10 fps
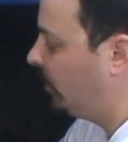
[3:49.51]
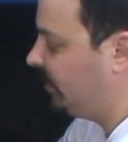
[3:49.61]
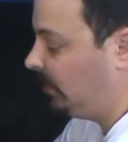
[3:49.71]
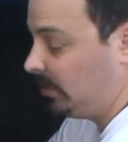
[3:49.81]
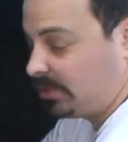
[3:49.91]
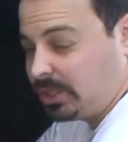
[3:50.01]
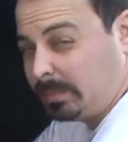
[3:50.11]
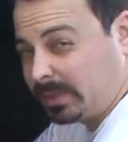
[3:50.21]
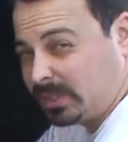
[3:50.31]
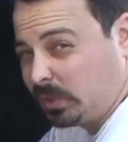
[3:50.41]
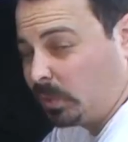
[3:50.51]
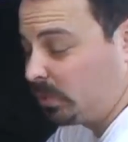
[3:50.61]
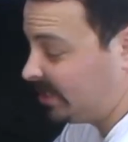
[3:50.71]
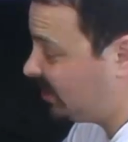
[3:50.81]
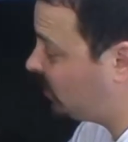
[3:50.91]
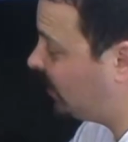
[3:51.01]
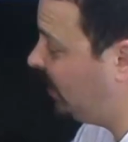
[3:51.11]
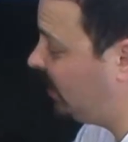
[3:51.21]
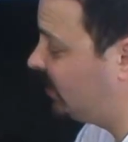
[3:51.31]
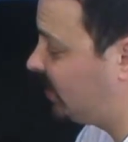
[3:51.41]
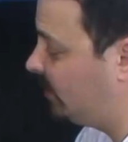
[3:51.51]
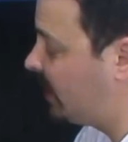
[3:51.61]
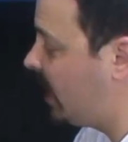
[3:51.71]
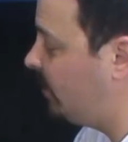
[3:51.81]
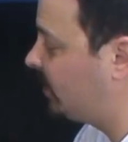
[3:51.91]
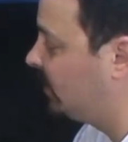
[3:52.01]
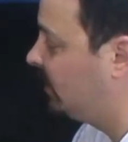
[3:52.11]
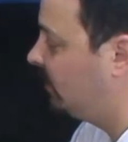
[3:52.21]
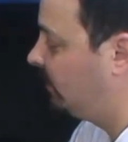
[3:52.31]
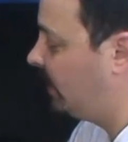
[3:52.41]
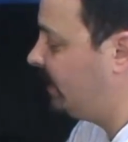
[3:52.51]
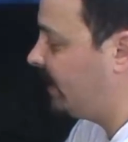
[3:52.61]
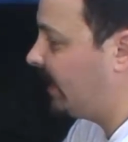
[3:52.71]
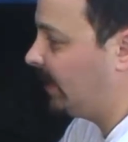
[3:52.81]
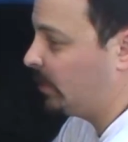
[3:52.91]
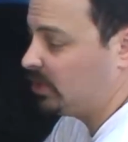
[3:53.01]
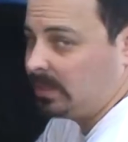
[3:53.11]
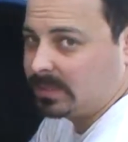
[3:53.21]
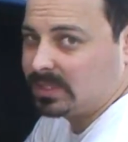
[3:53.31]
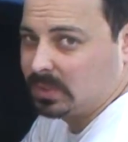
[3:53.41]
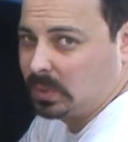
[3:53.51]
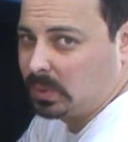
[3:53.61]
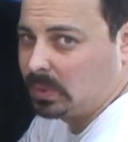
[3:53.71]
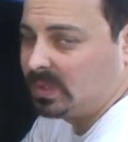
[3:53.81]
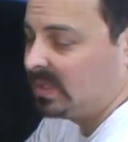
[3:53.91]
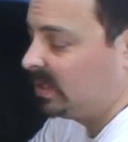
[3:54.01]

When you use cheaper tools, this is where you can sometimes find out how a cheaper tool